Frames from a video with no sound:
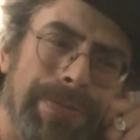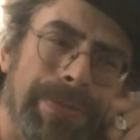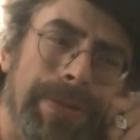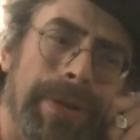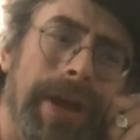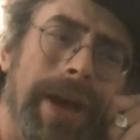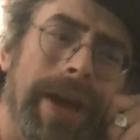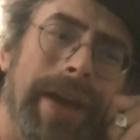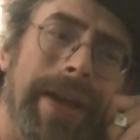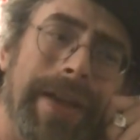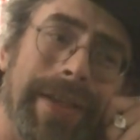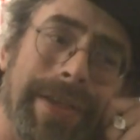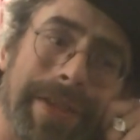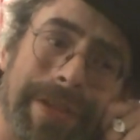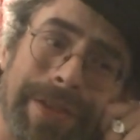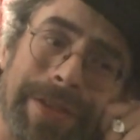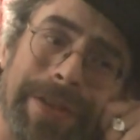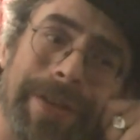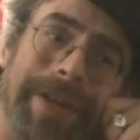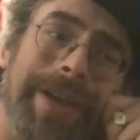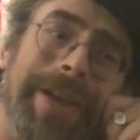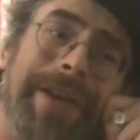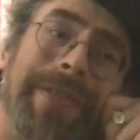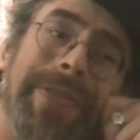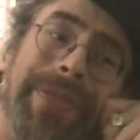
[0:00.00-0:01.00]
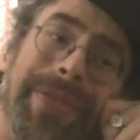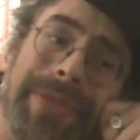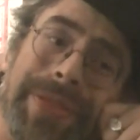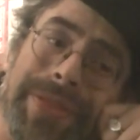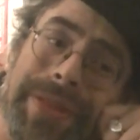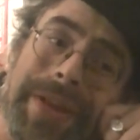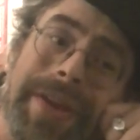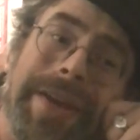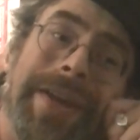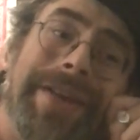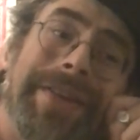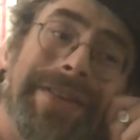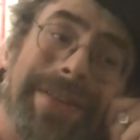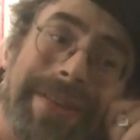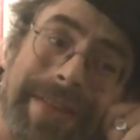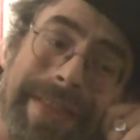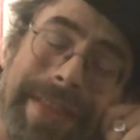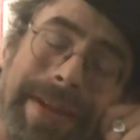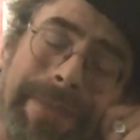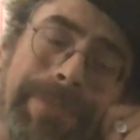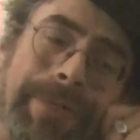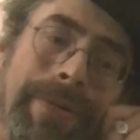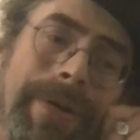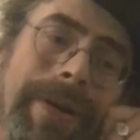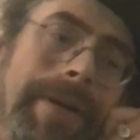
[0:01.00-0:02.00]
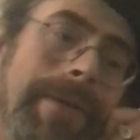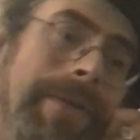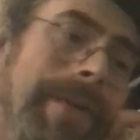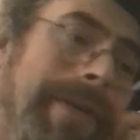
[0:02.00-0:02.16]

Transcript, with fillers: plays to get to the point